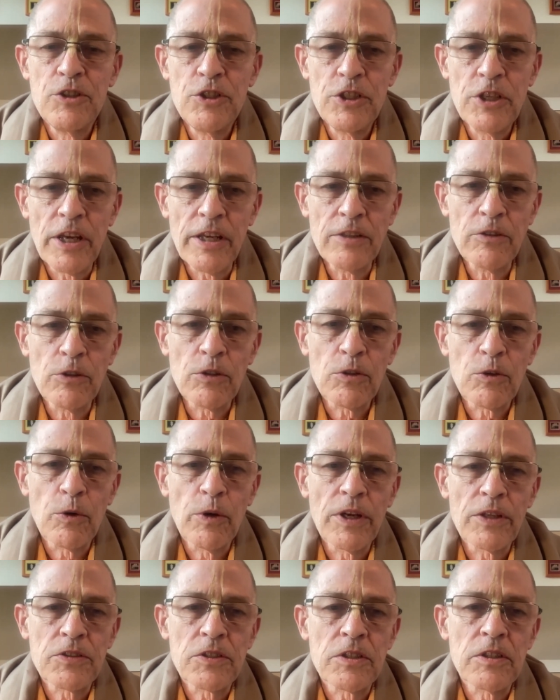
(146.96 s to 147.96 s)
general
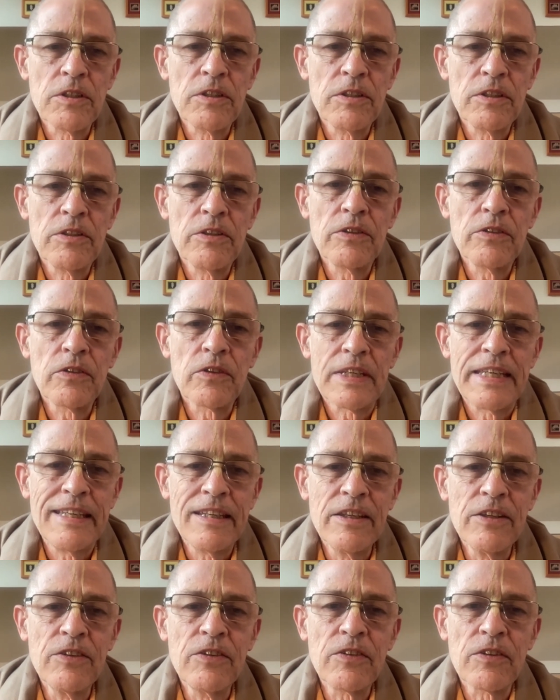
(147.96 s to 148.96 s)
question is,
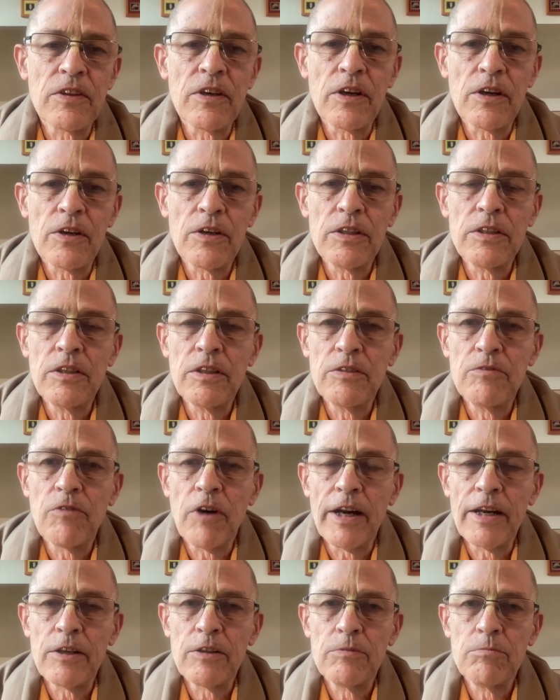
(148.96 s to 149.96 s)
is there an
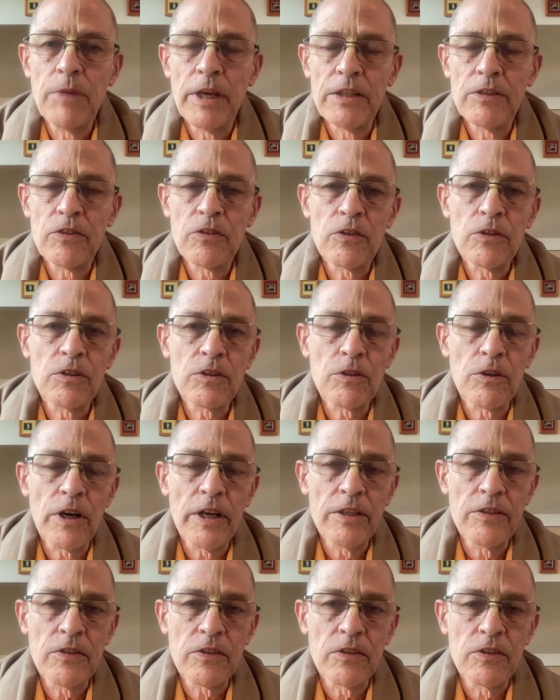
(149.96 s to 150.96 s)
environmental
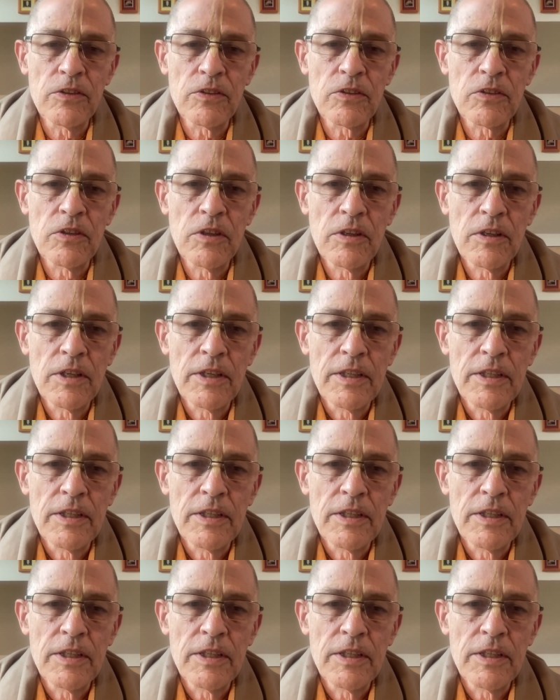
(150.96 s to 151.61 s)
crisis?